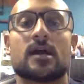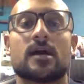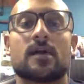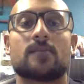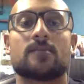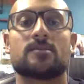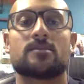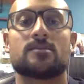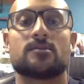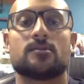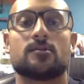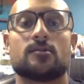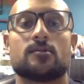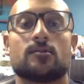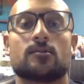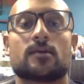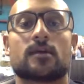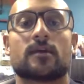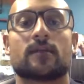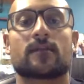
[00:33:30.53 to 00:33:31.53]
to
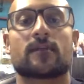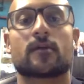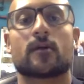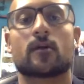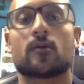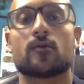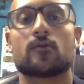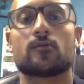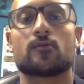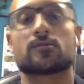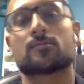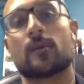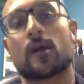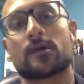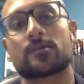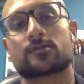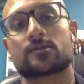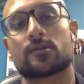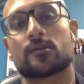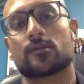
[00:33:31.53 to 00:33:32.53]
kind of
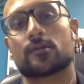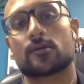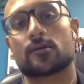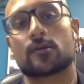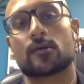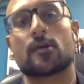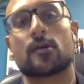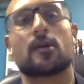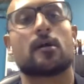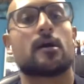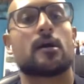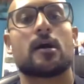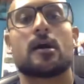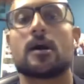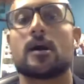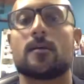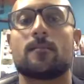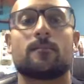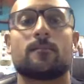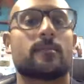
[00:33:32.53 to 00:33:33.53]
co-sponsor
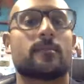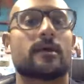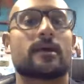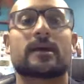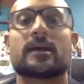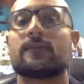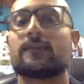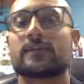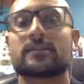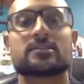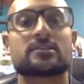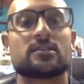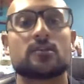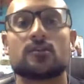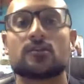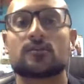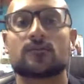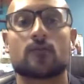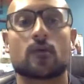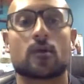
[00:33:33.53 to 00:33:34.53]
a kind of
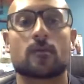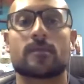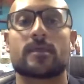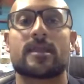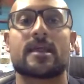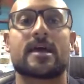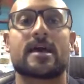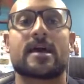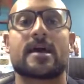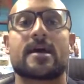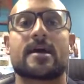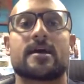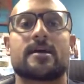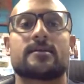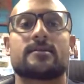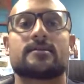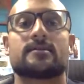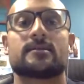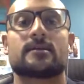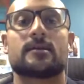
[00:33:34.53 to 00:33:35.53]
excuse form that
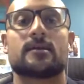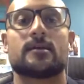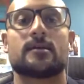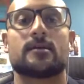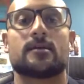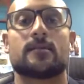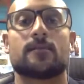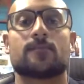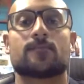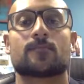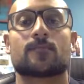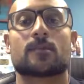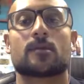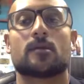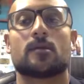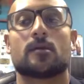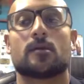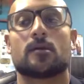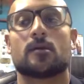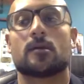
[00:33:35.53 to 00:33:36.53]
has
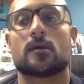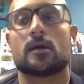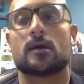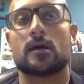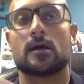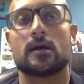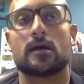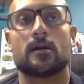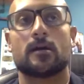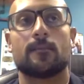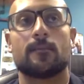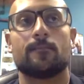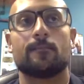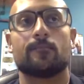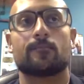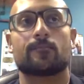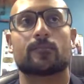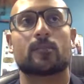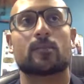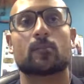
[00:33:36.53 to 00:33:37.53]

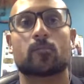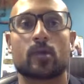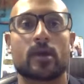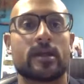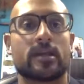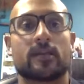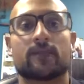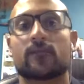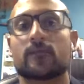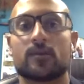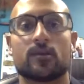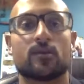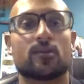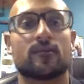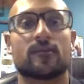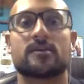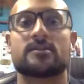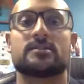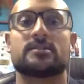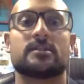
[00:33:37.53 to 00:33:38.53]
the branding from the
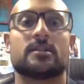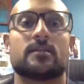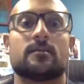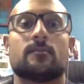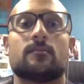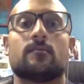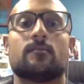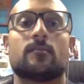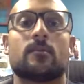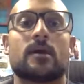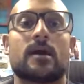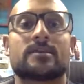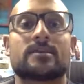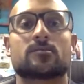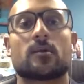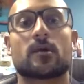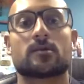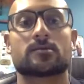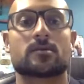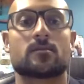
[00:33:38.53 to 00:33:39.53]
university as
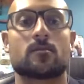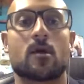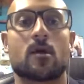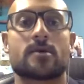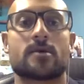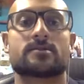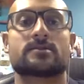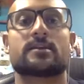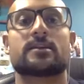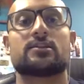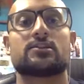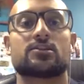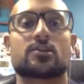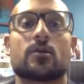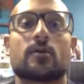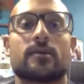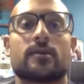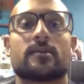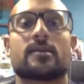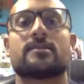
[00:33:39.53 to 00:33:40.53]
well as the mosque that's
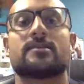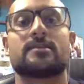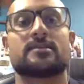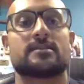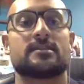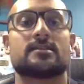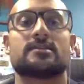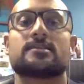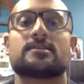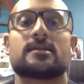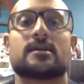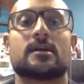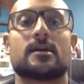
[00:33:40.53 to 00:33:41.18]
showing that this is